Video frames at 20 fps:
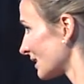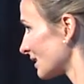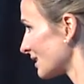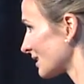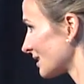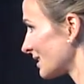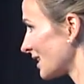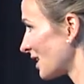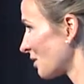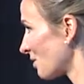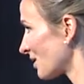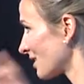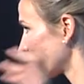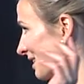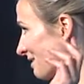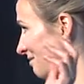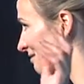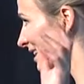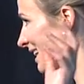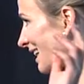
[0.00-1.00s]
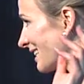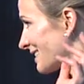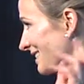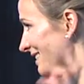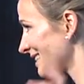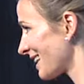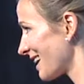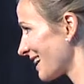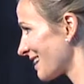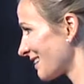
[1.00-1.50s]
Does anyone can relate to
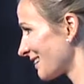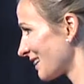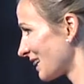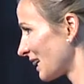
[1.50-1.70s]
that?